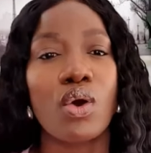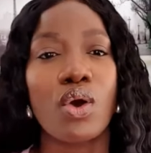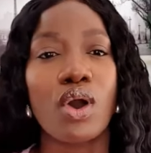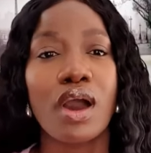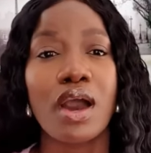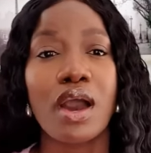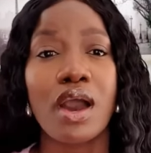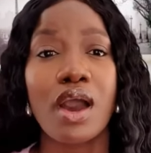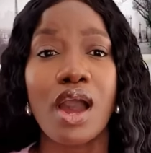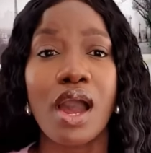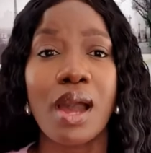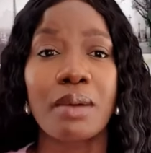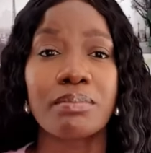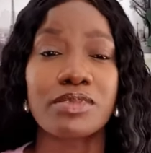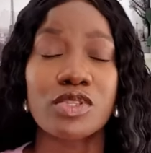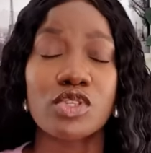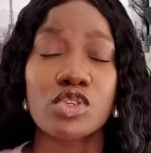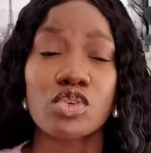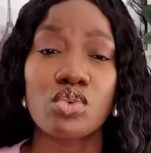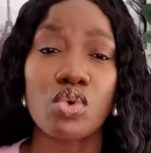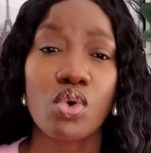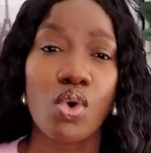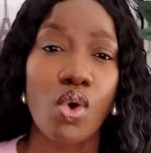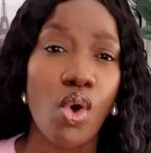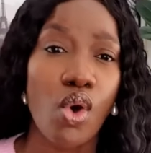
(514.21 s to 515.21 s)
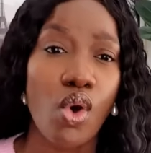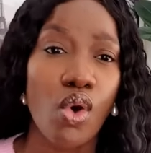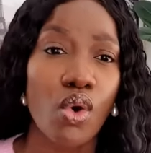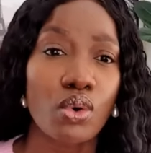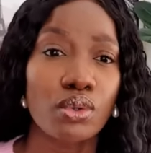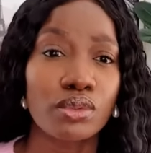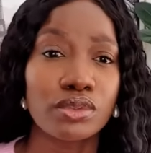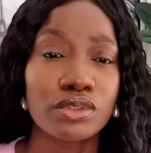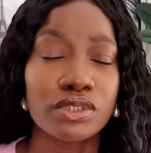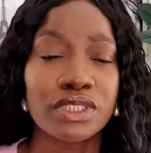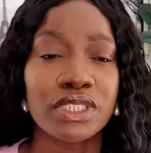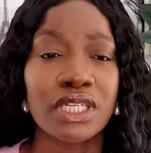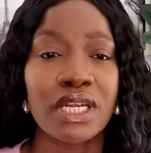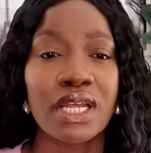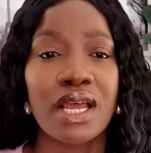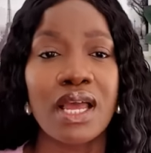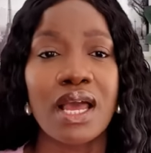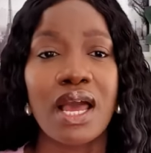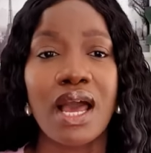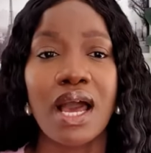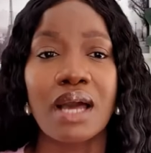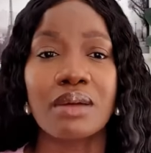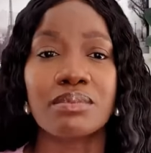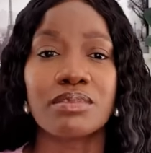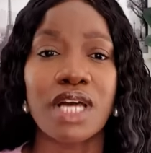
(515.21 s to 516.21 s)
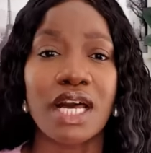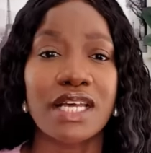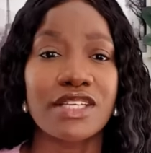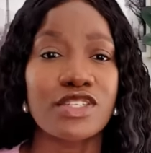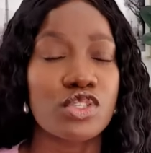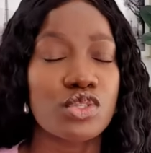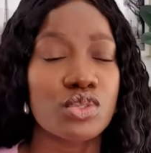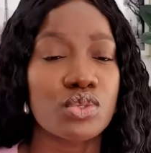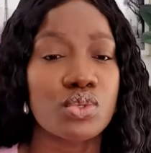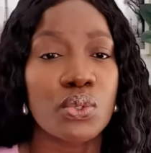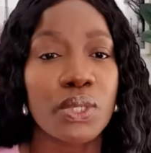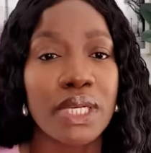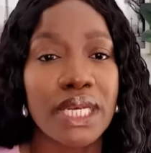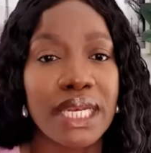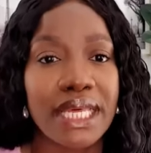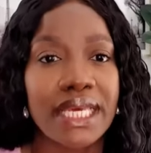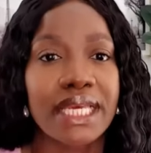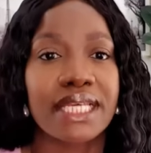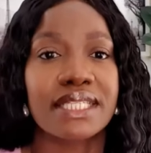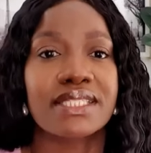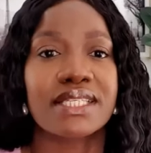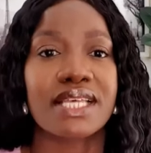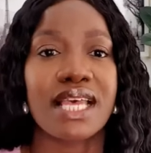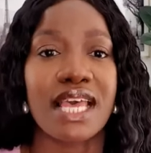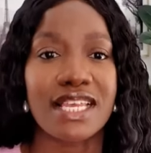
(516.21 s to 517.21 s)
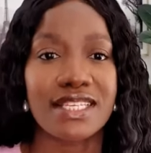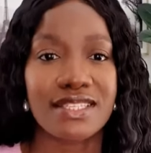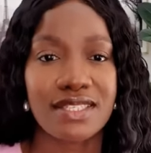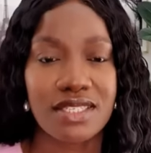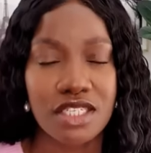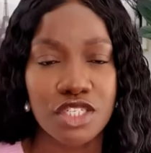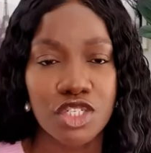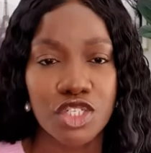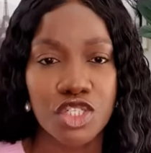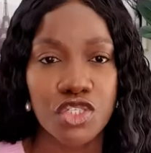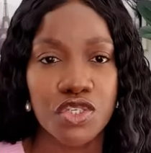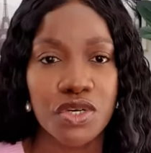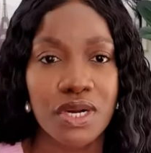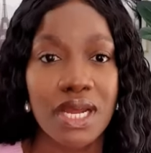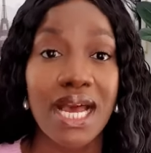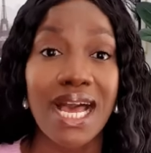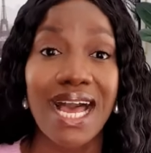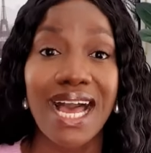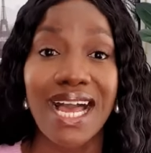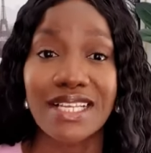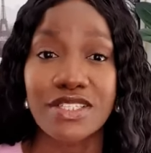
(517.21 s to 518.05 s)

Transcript: oh, I'm too old, I'm, it's too late, et cetera.